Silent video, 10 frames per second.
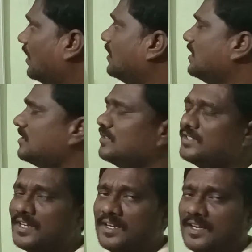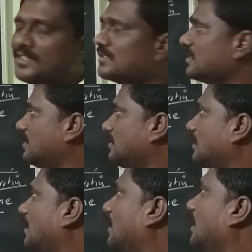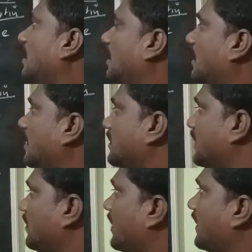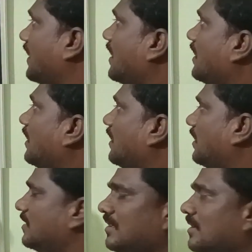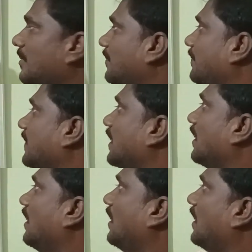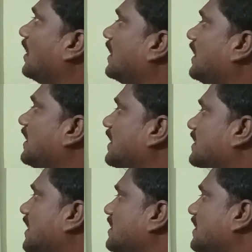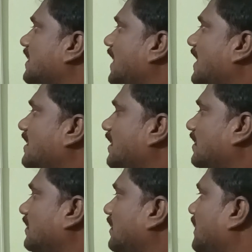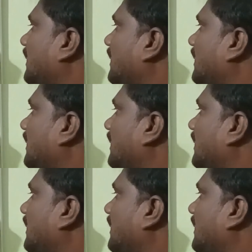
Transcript: This urea has sent by the uh, kidneys. Next, creatinine. The